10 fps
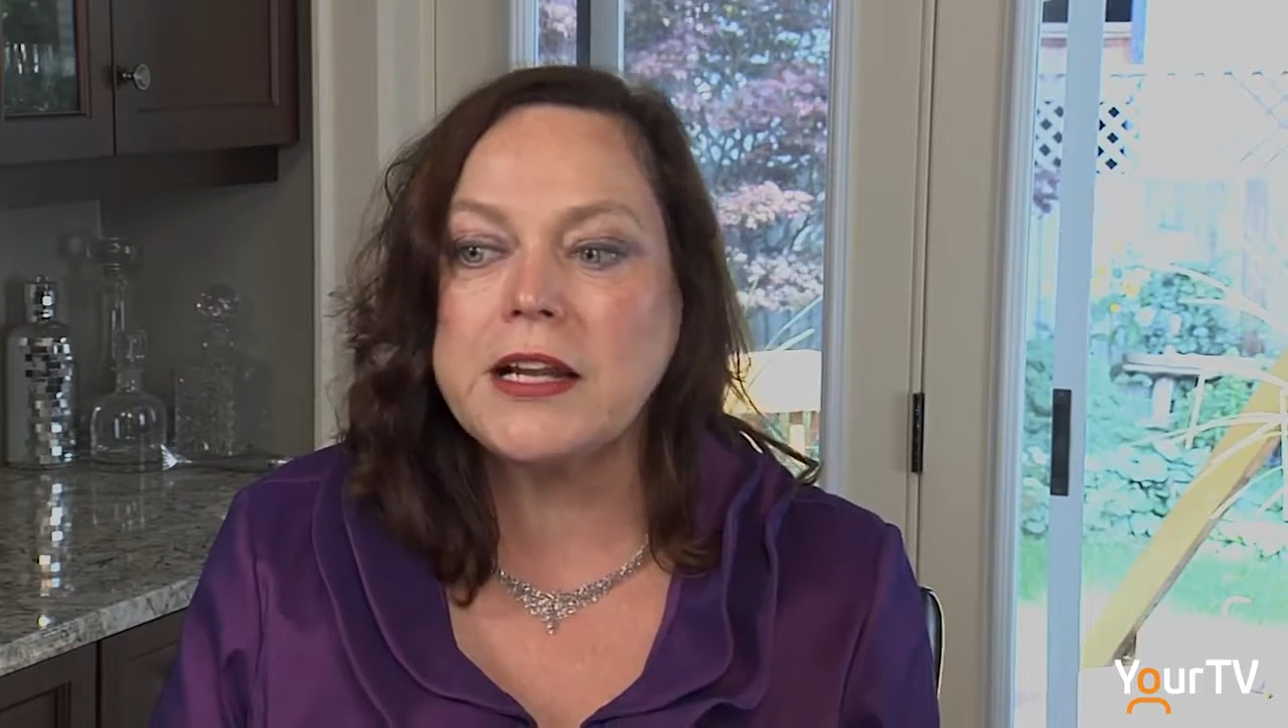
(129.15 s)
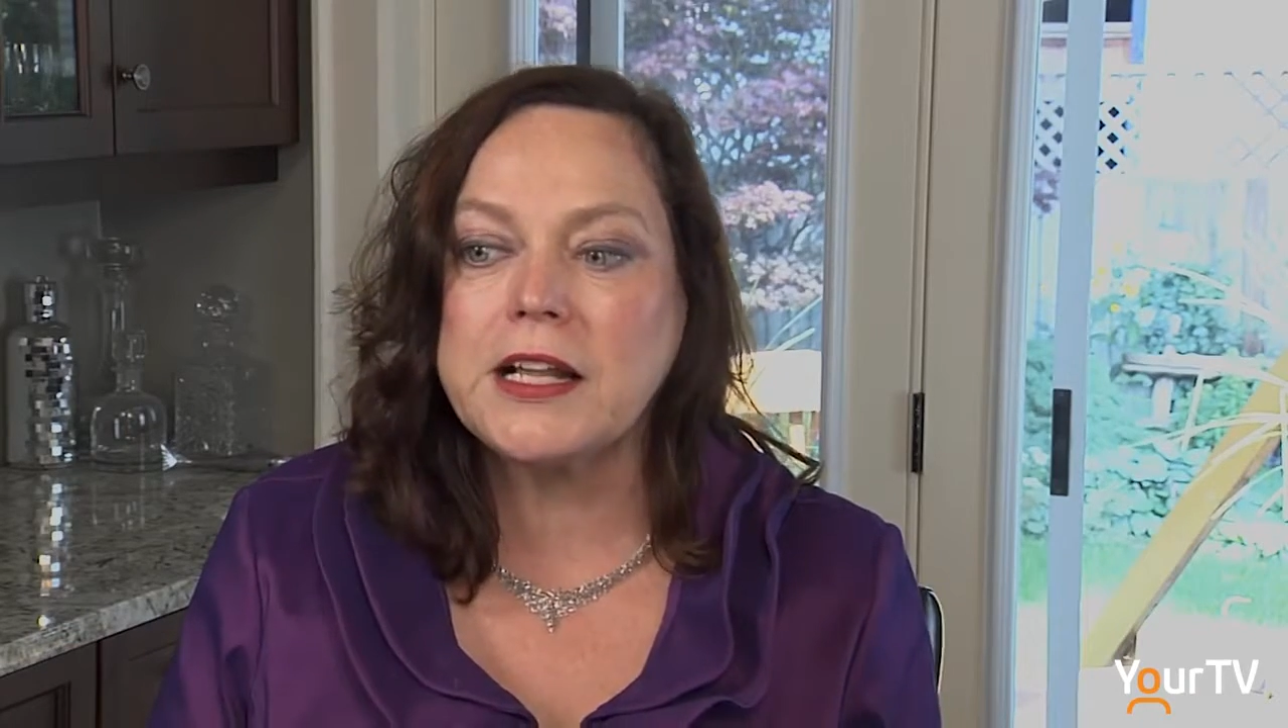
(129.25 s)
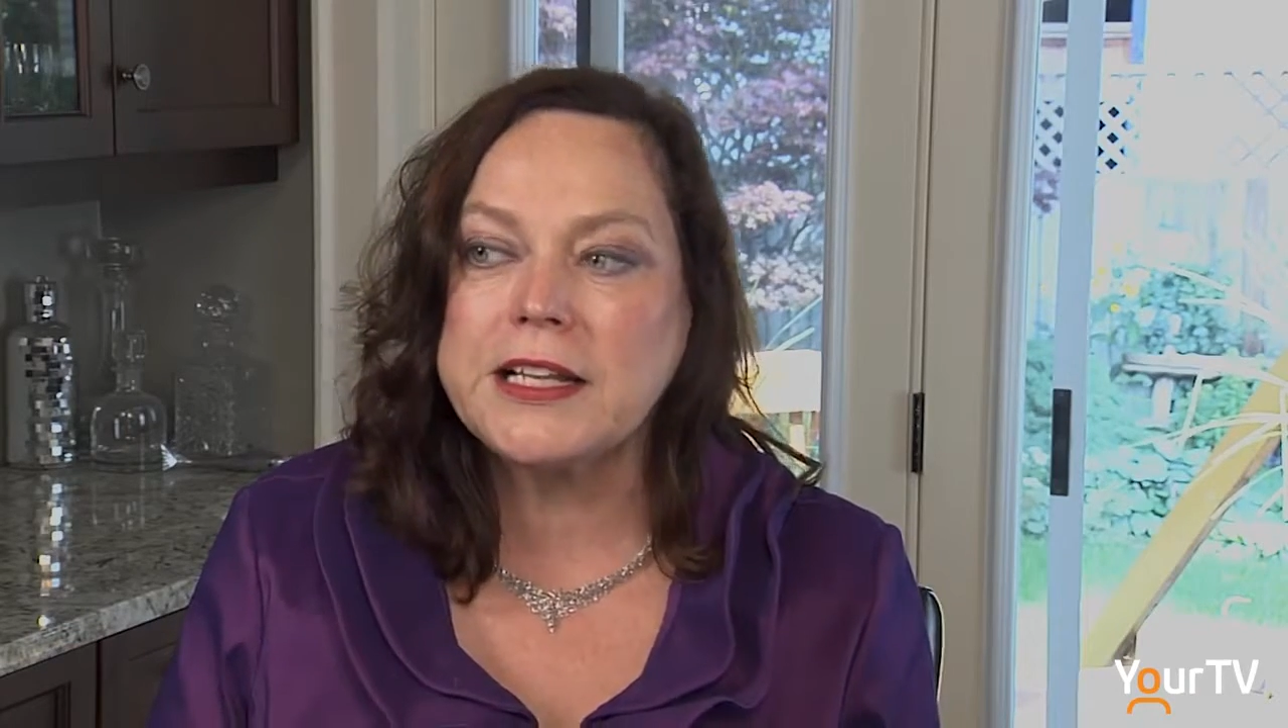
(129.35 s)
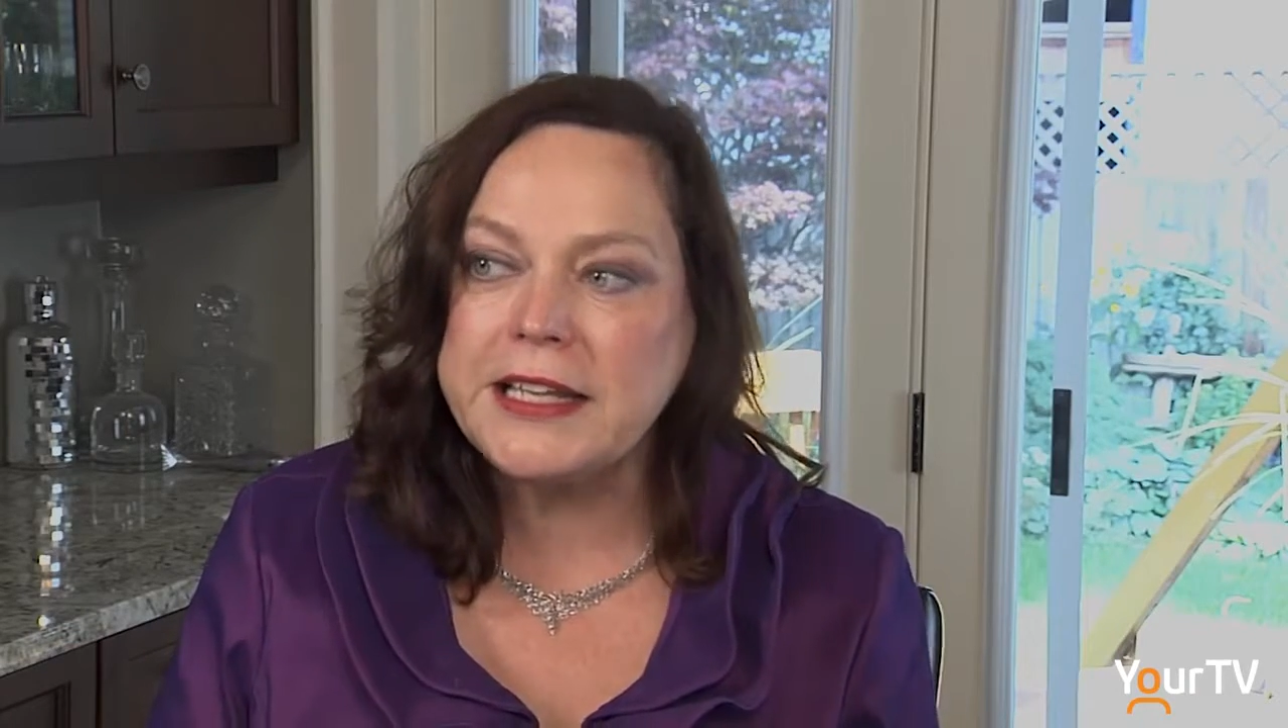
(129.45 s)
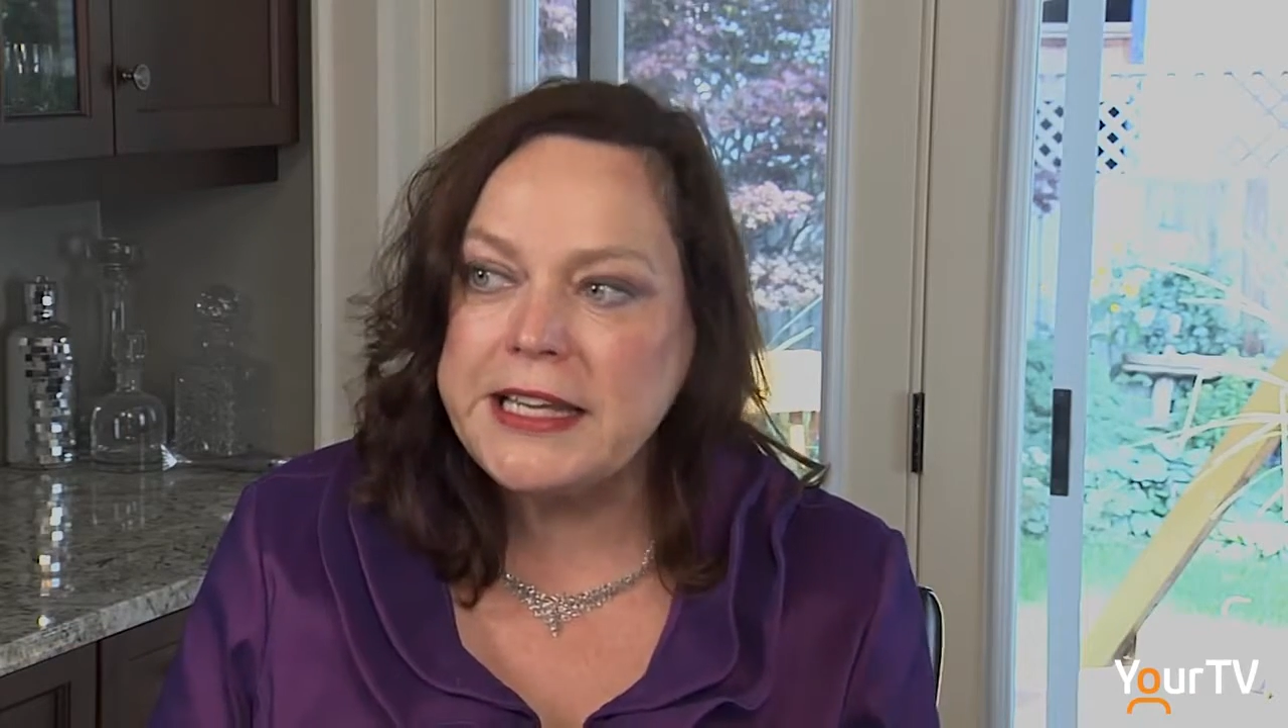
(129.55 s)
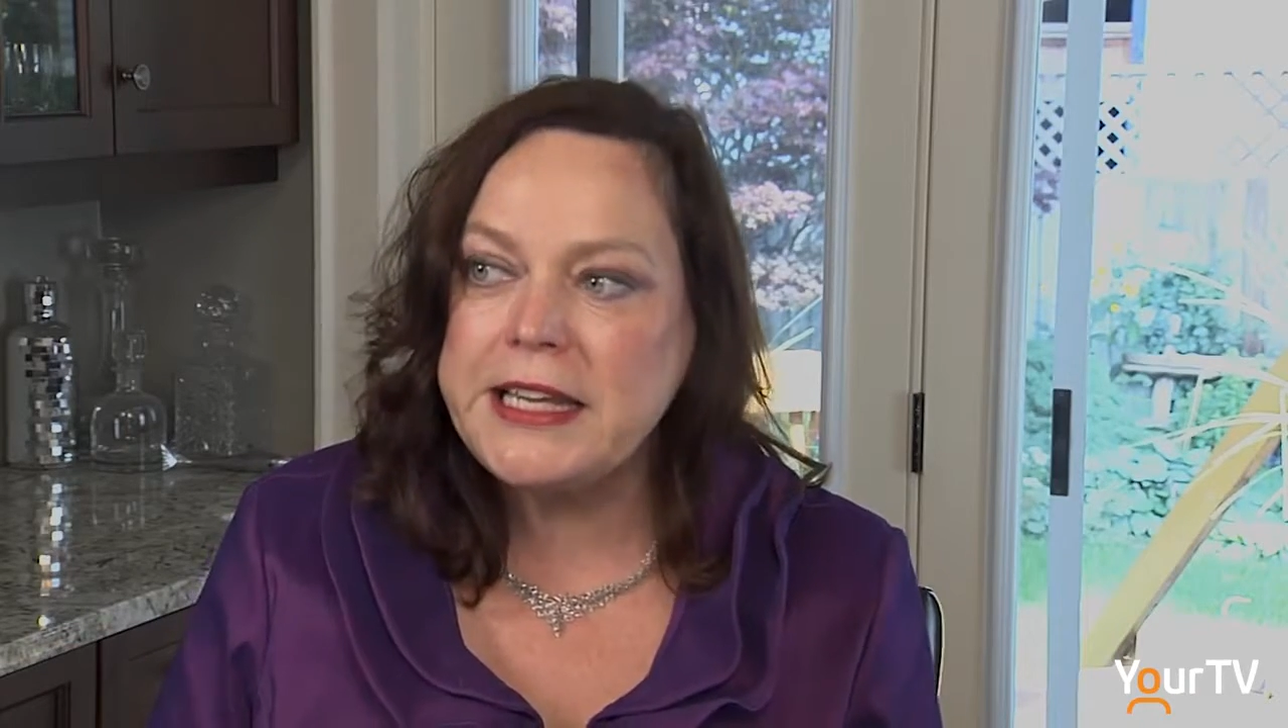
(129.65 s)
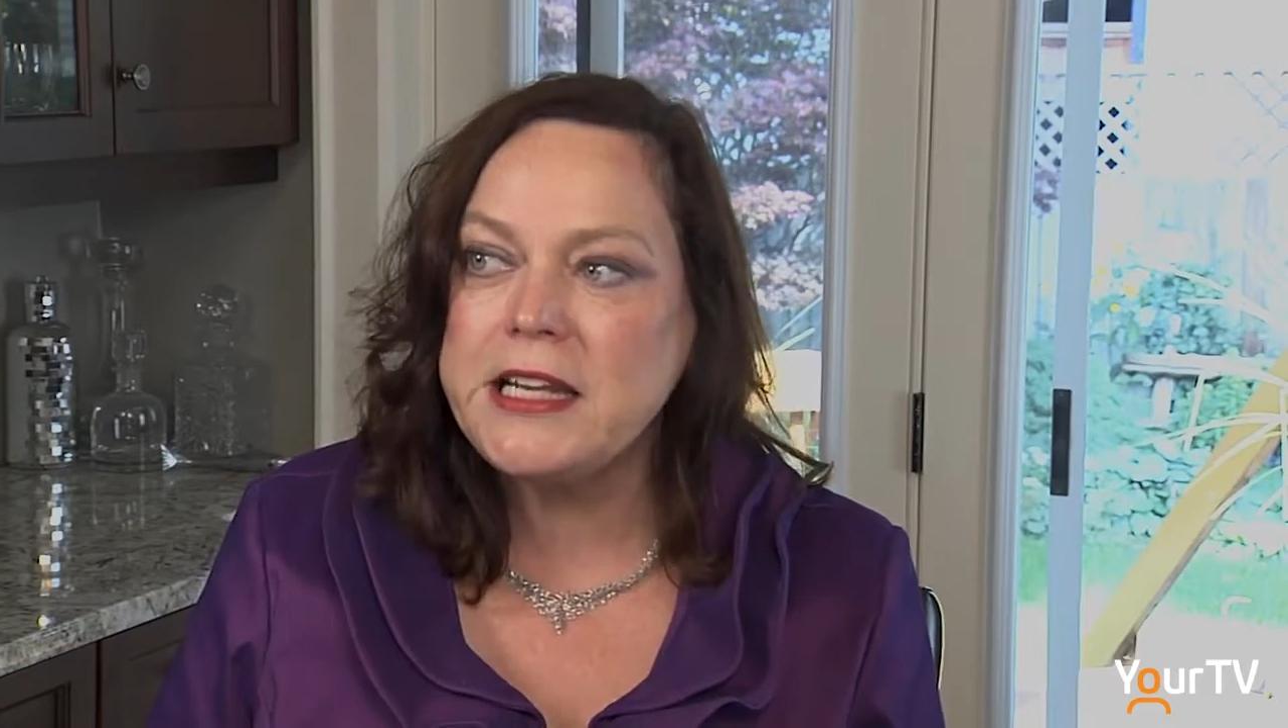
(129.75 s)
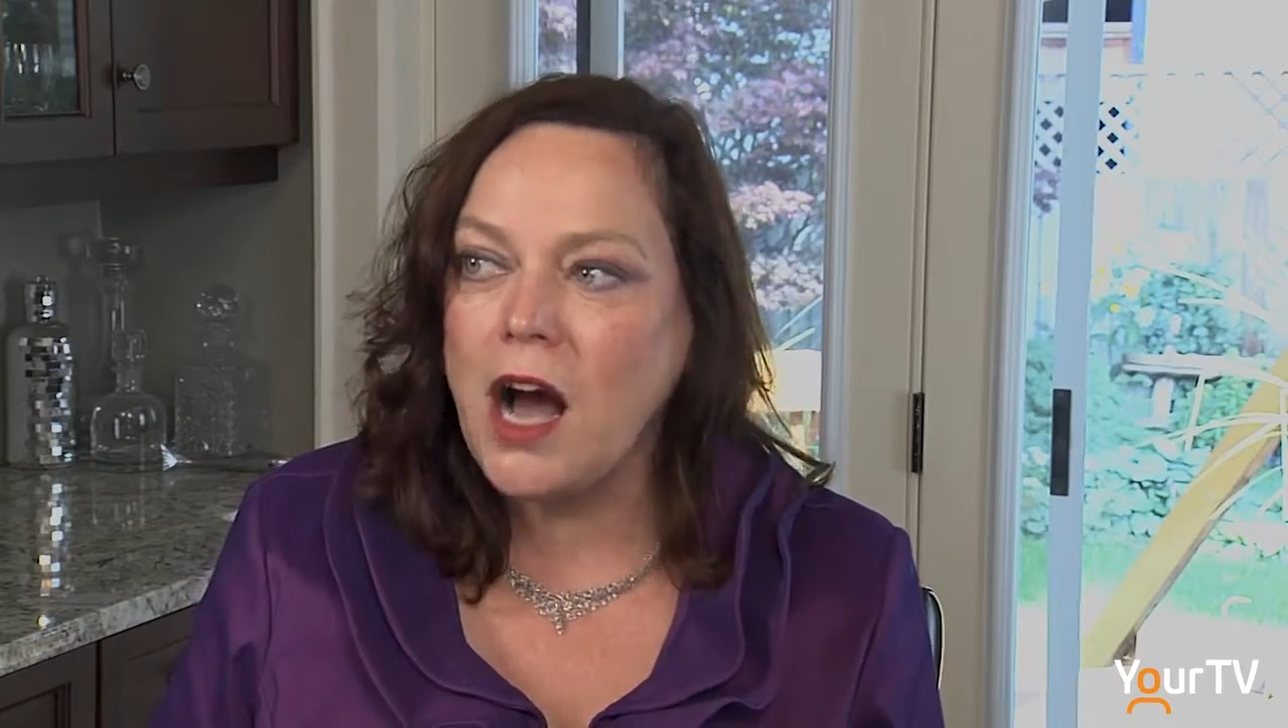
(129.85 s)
clean